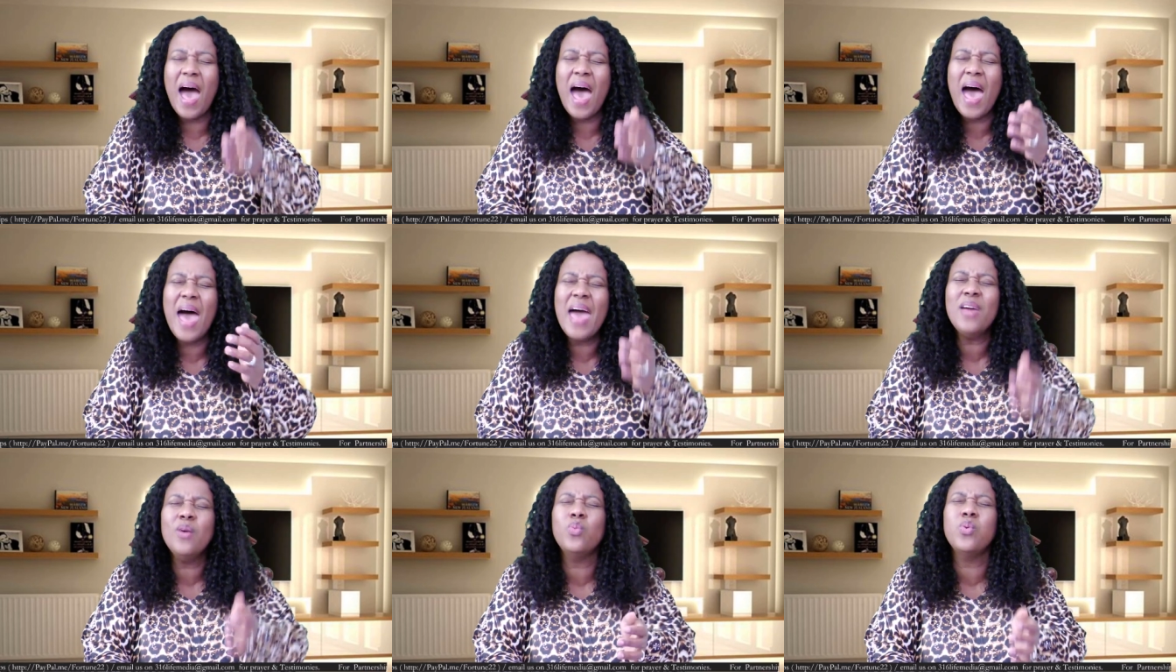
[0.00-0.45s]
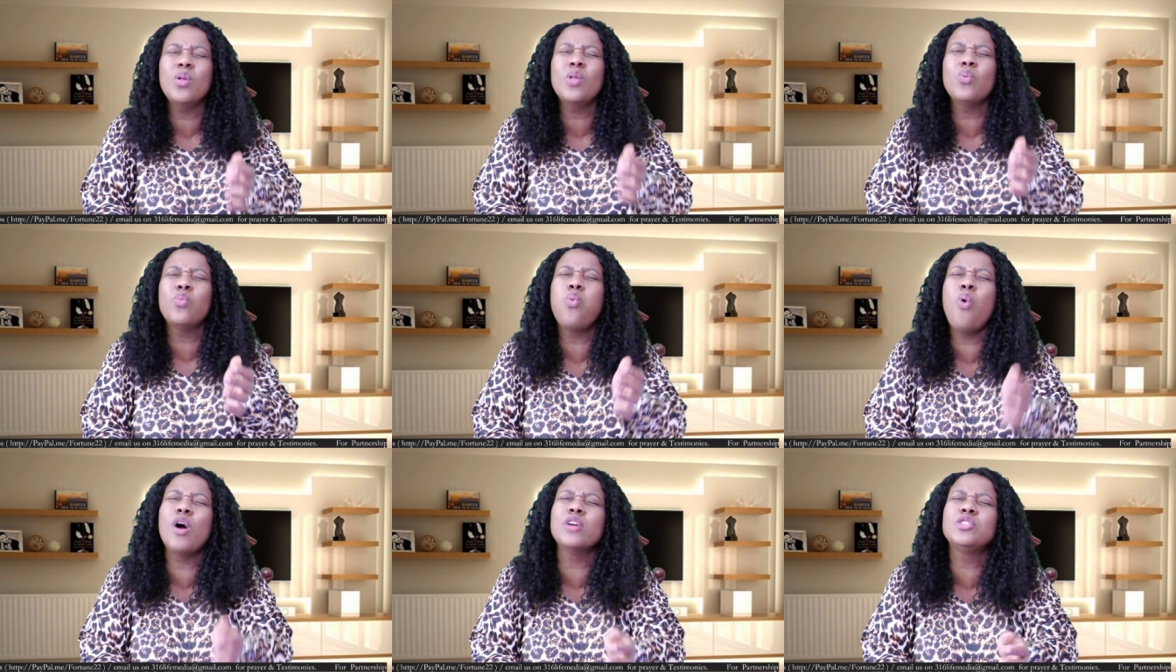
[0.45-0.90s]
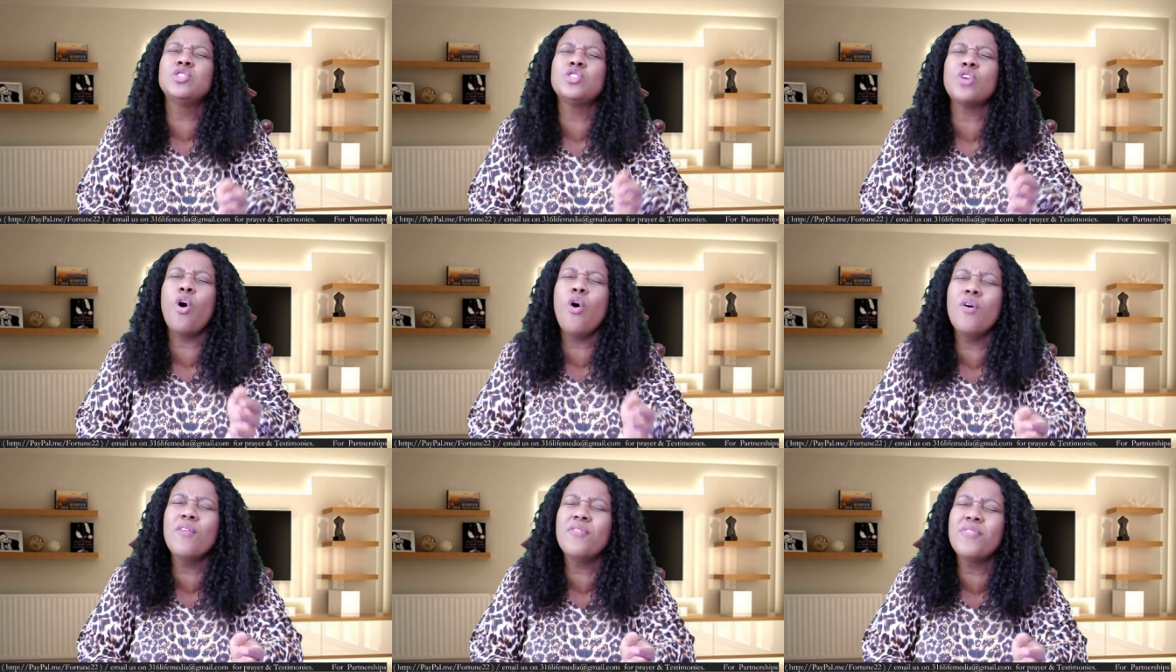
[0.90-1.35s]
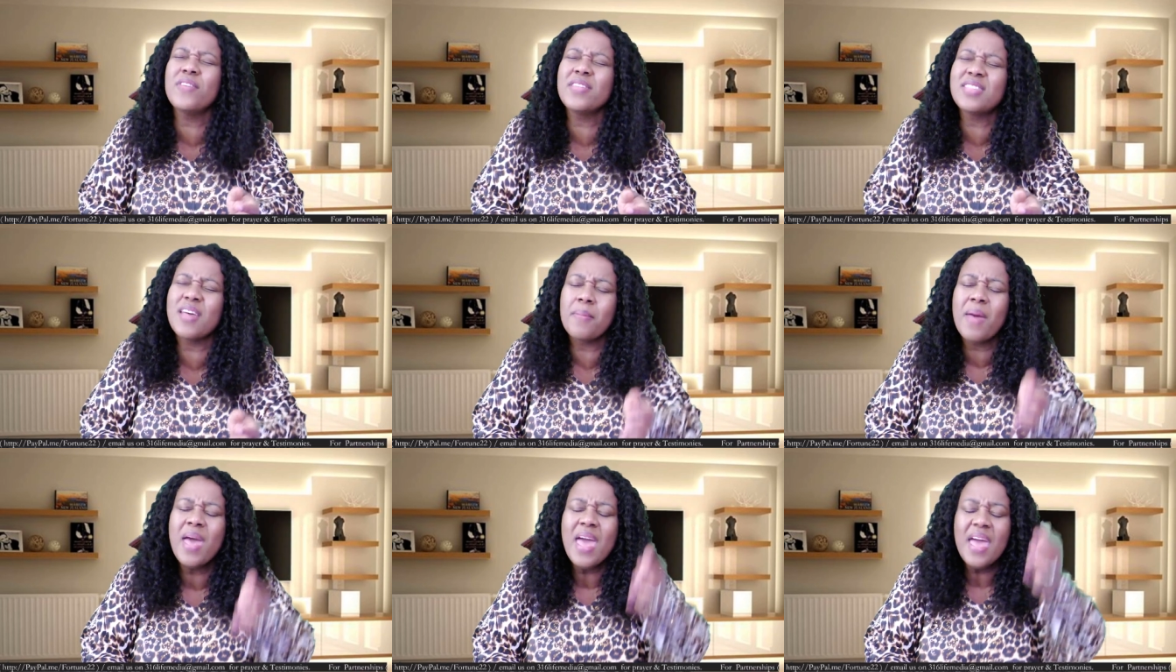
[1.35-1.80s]
I will watch over
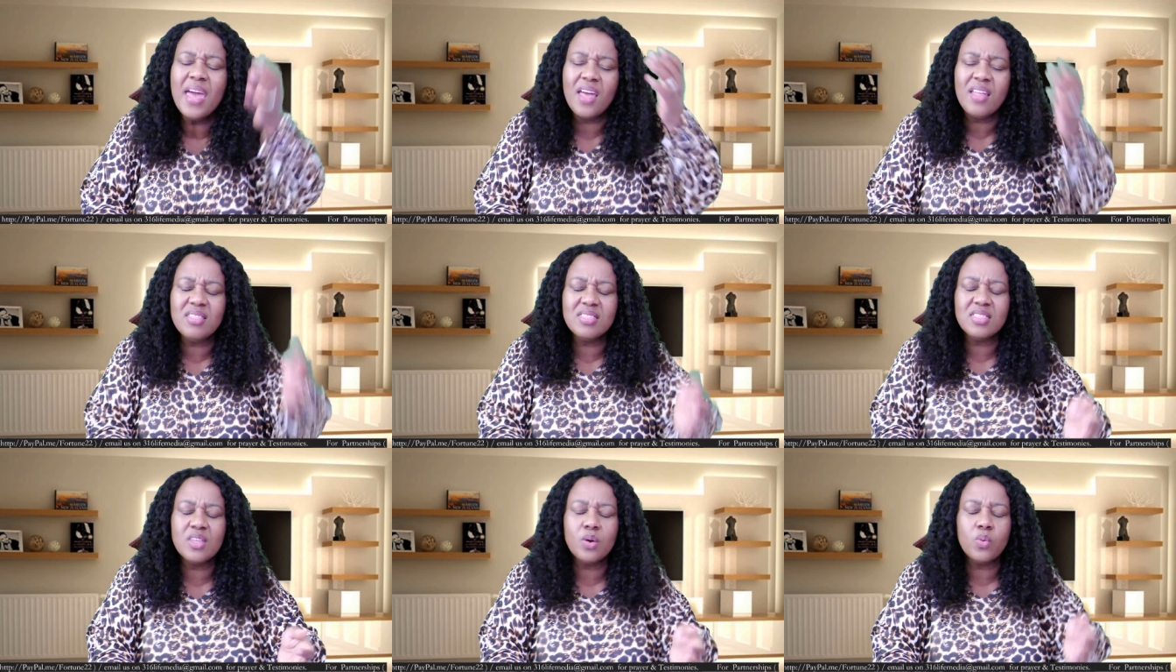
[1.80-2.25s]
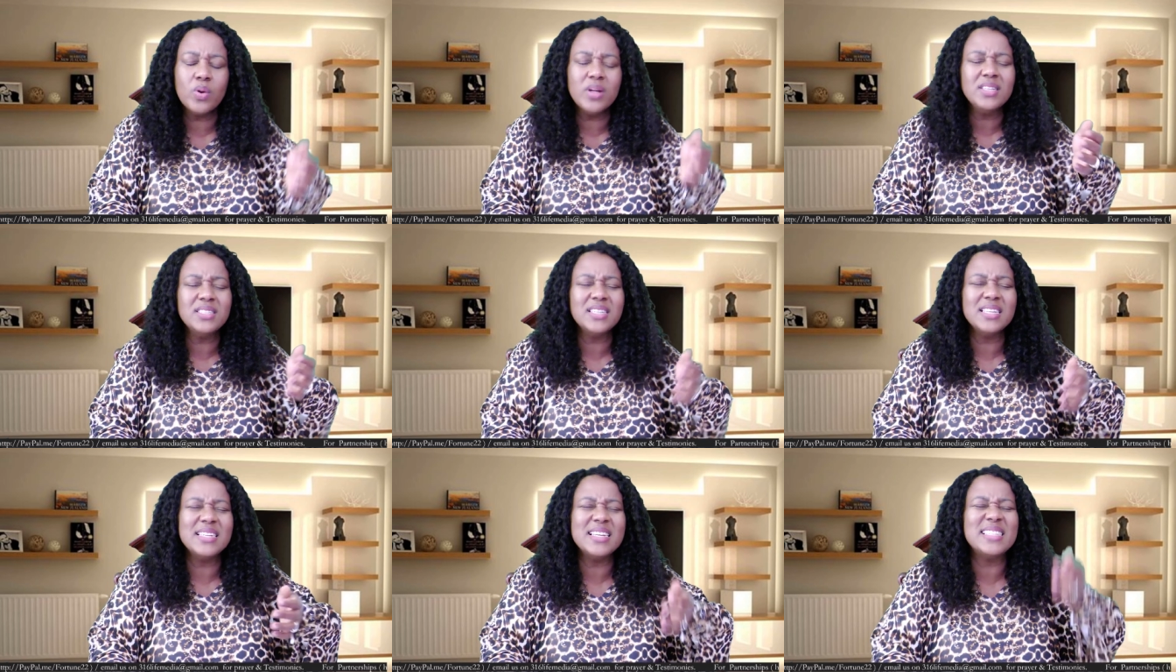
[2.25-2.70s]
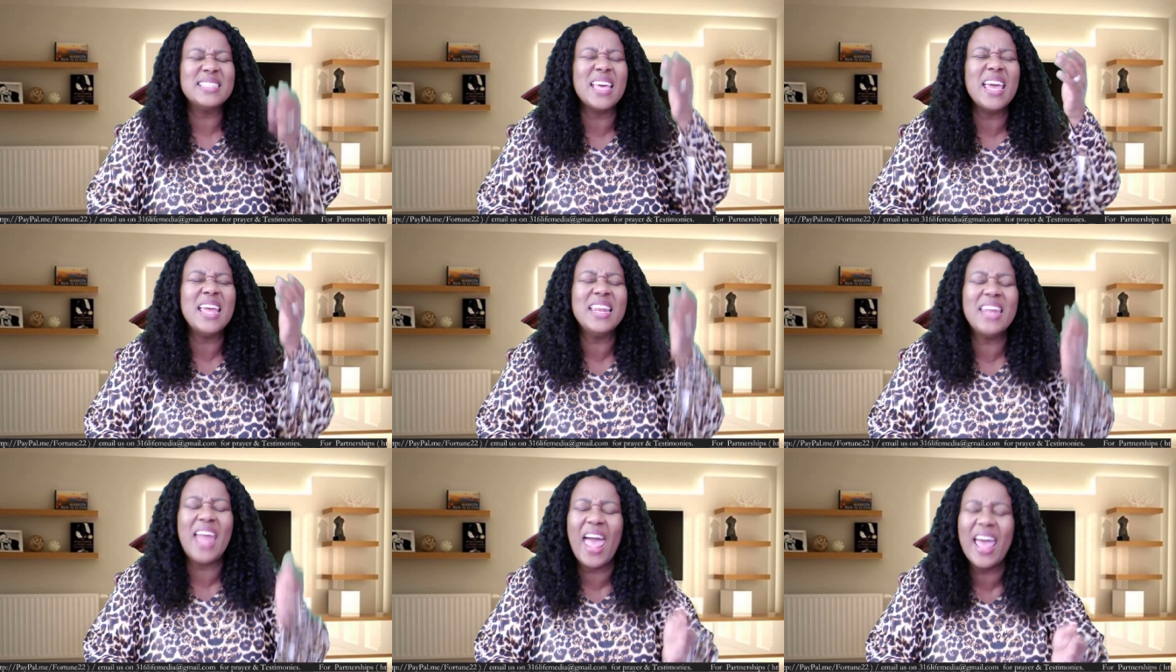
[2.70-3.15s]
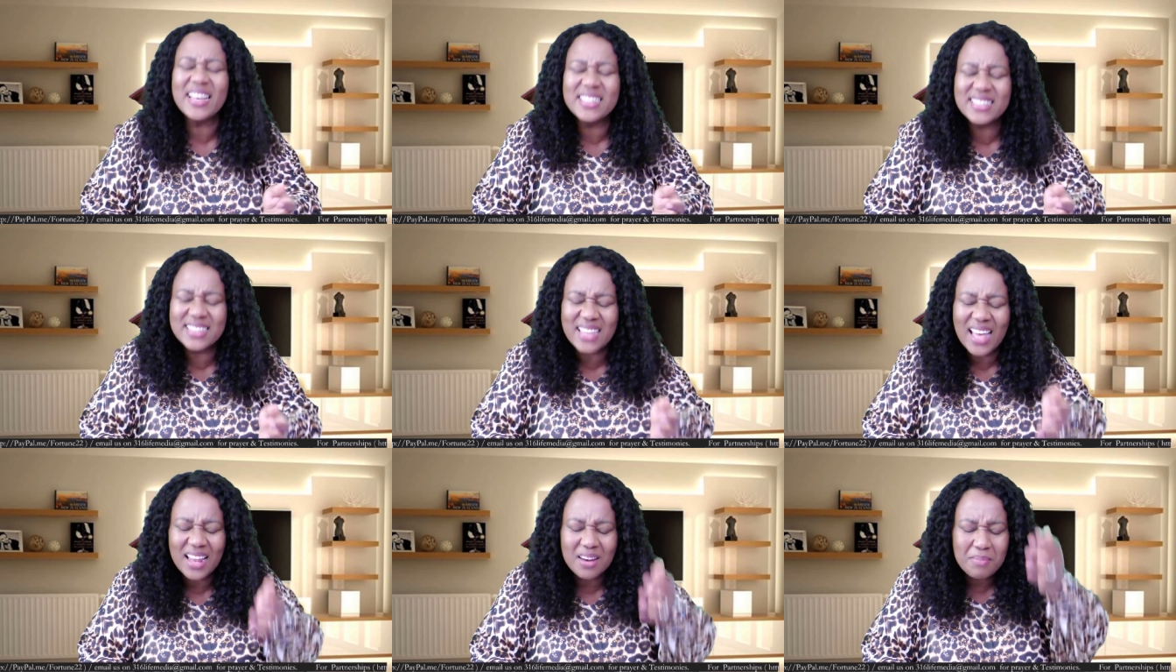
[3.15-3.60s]
them in the wilderness, in
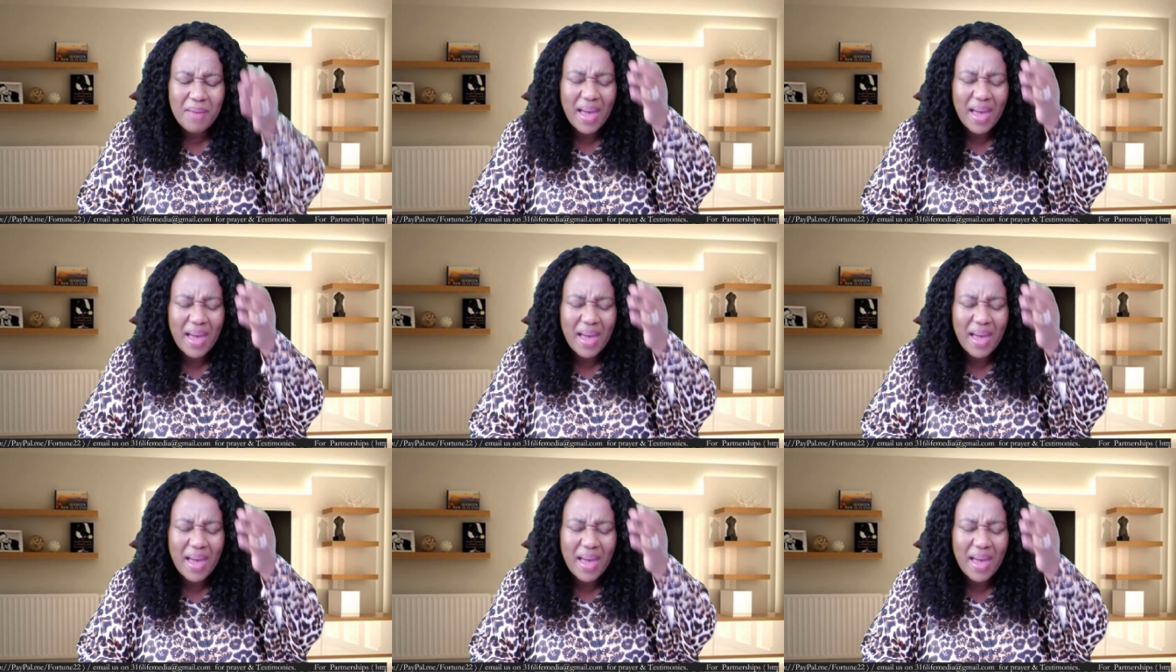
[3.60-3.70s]
exile.